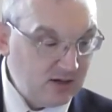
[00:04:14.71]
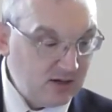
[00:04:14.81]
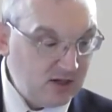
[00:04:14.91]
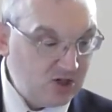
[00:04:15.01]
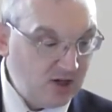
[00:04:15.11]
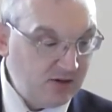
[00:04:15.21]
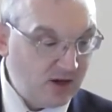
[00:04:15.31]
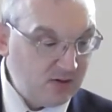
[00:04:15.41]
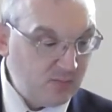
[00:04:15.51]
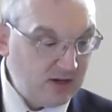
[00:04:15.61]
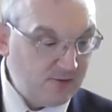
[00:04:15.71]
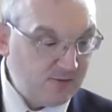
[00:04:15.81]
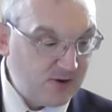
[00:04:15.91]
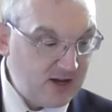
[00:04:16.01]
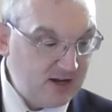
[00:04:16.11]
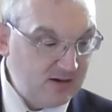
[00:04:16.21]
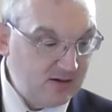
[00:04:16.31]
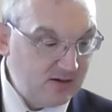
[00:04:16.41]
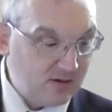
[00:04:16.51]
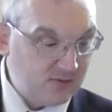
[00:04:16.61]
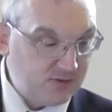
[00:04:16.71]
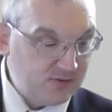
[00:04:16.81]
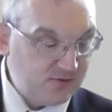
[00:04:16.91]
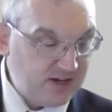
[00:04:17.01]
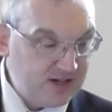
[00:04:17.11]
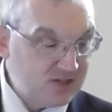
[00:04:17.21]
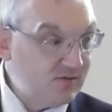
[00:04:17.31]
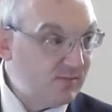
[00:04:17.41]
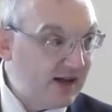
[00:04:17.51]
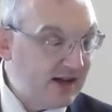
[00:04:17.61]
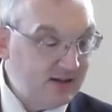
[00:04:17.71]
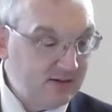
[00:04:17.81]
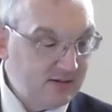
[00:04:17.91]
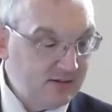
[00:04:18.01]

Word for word: Ye shall not be afraid of the face of man,